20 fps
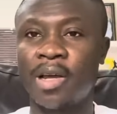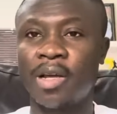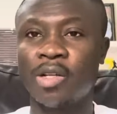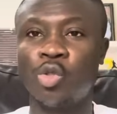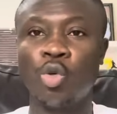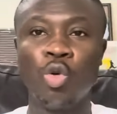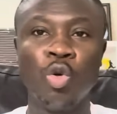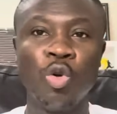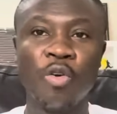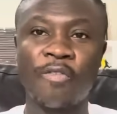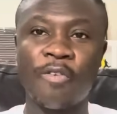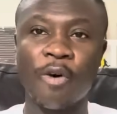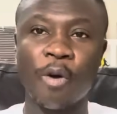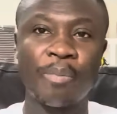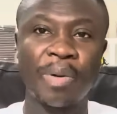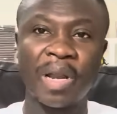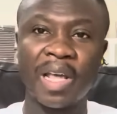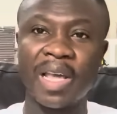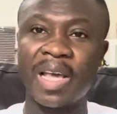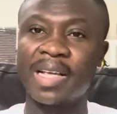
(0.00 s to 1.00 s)
to look for
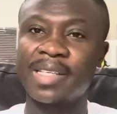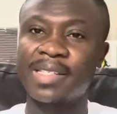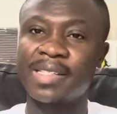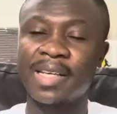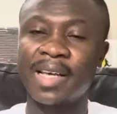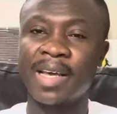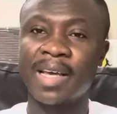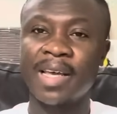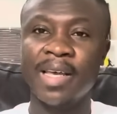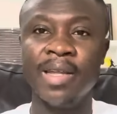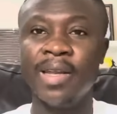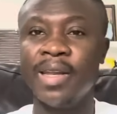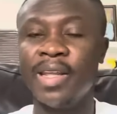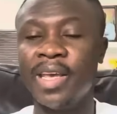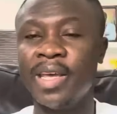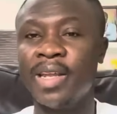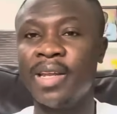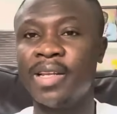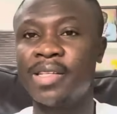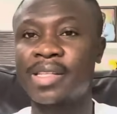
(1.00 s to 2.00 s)
players
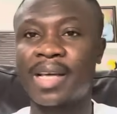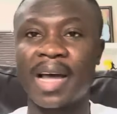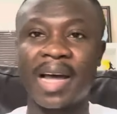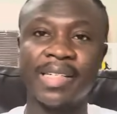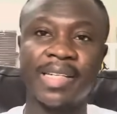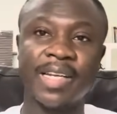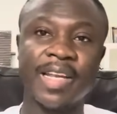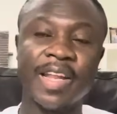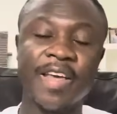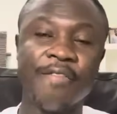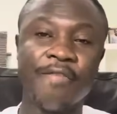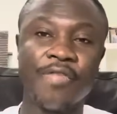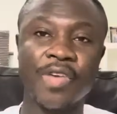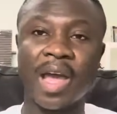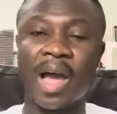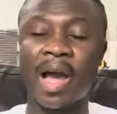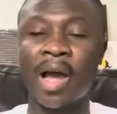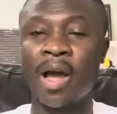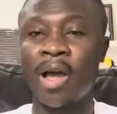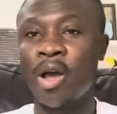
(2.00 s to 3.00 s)
in
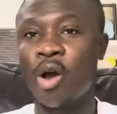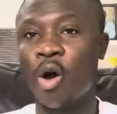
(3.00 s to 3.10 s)
Scandinavia